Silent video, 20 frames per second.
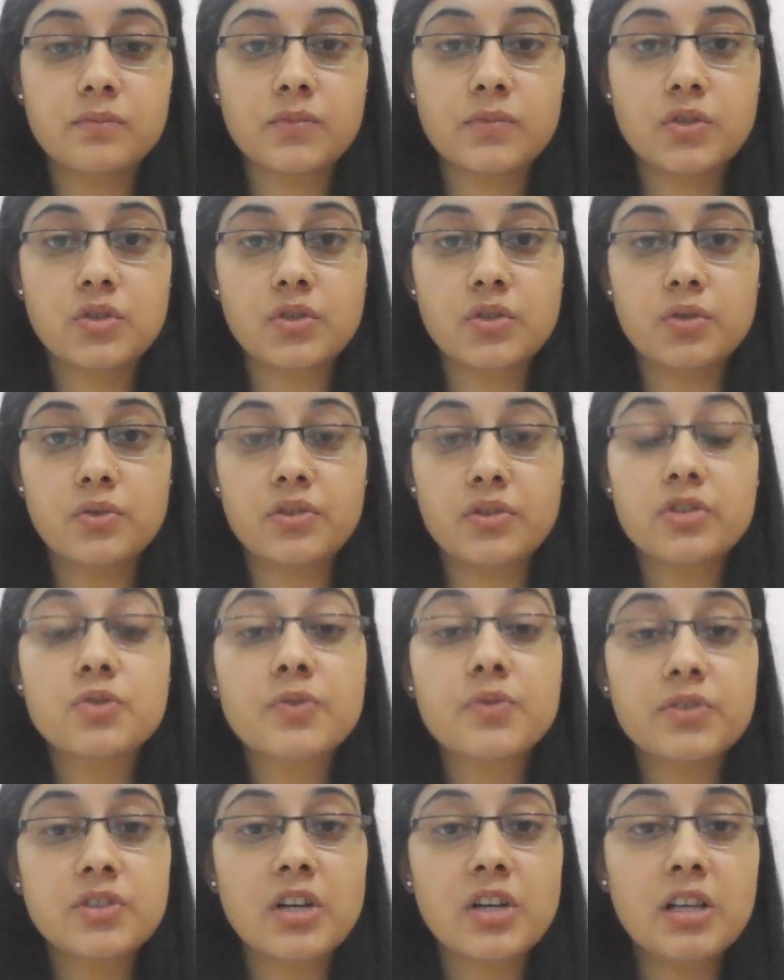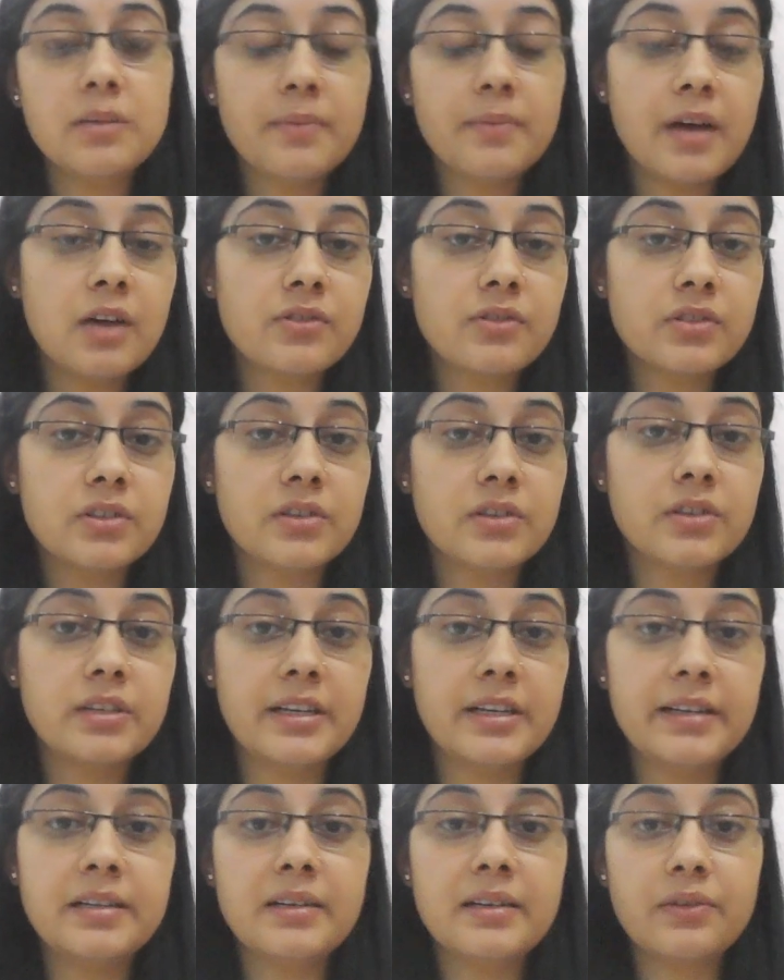So this was all about the
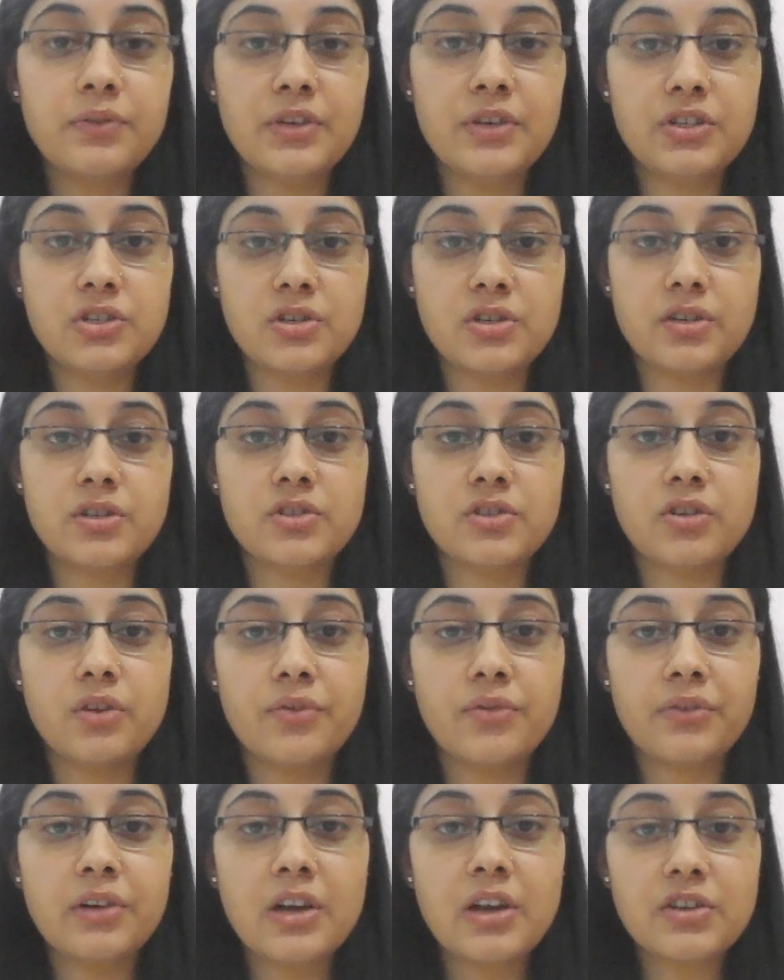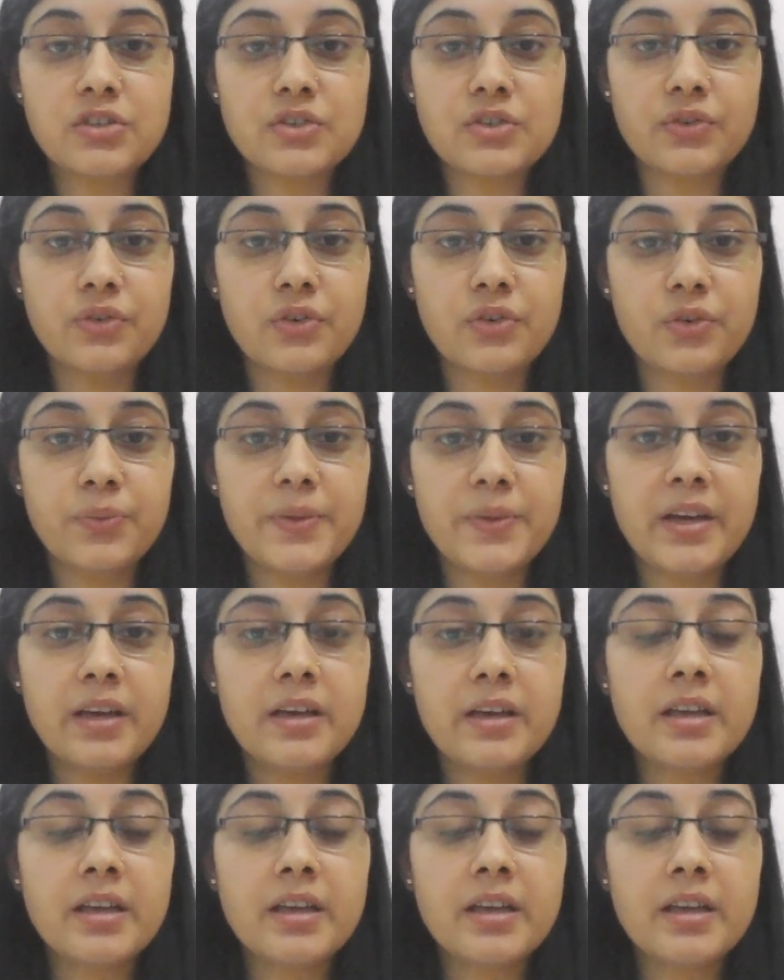clinical features of claustrophobia.